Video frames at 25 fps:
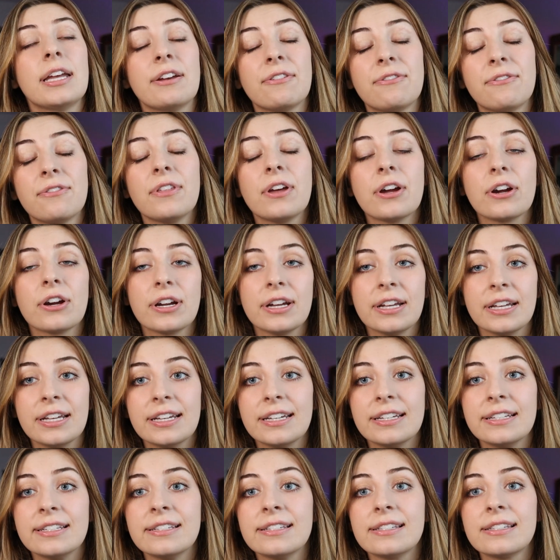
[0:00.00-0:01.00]
if there
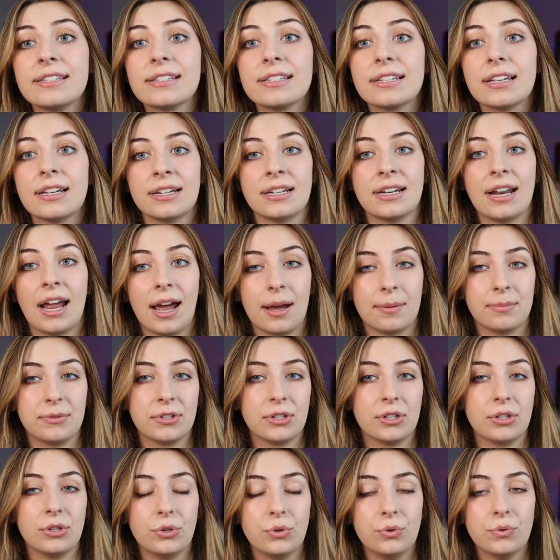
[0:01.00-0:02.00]
is an
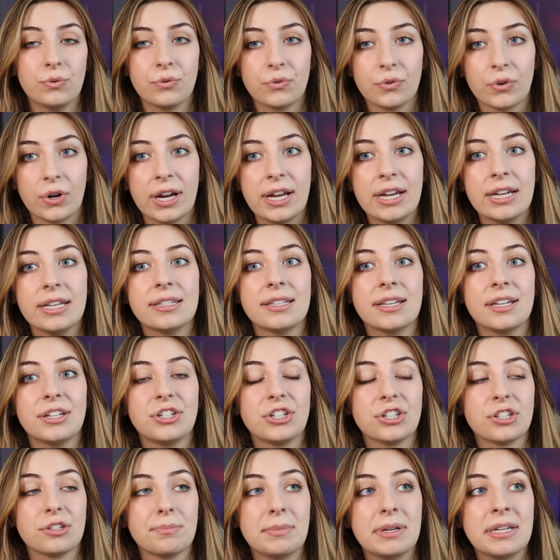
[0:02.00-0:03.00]
absolute phrase, it
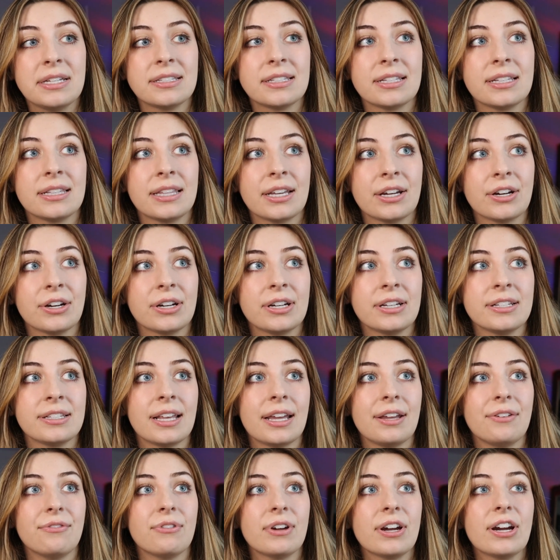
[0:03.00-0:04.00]
just means that there
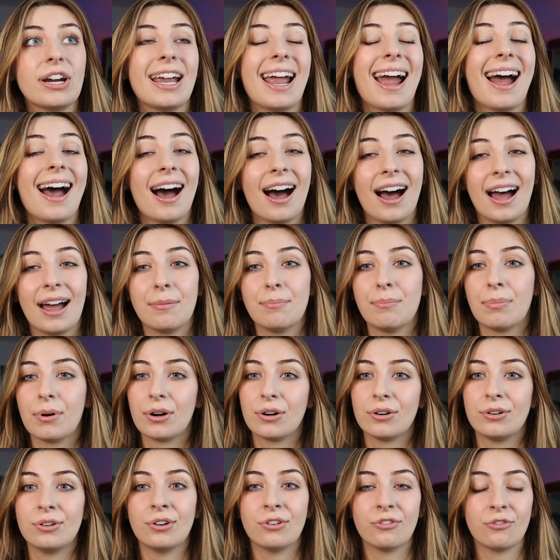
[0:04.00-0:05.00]
is a very high
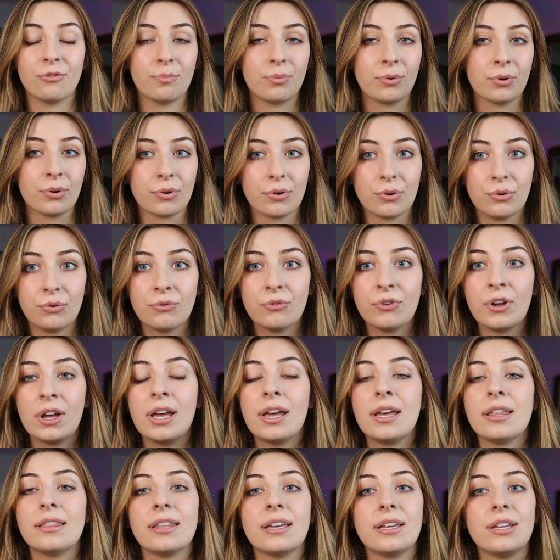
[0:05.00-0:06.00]
burden of proof
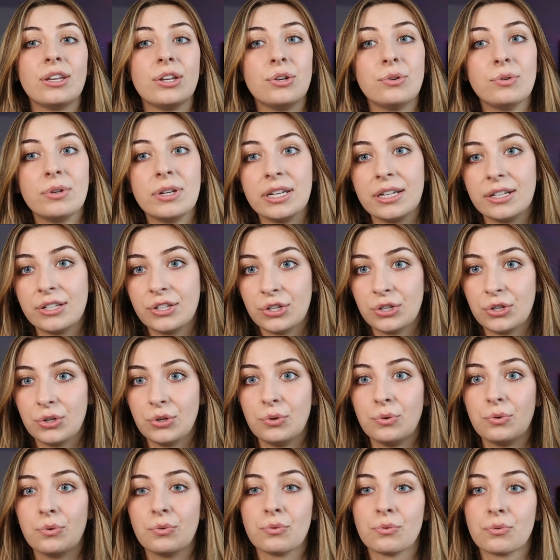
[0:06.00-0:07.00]
that you need
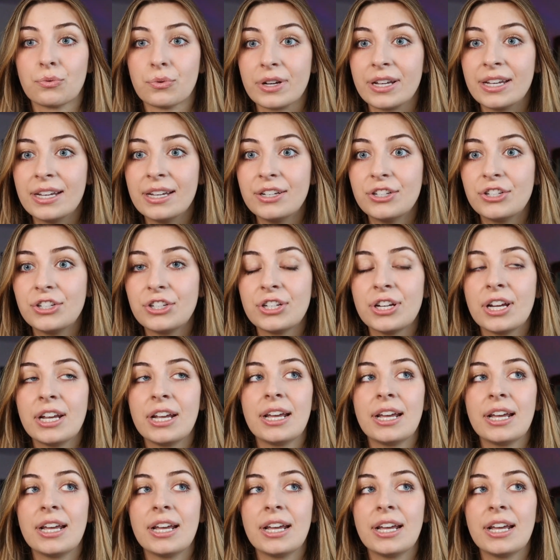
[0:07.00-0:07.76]
to reach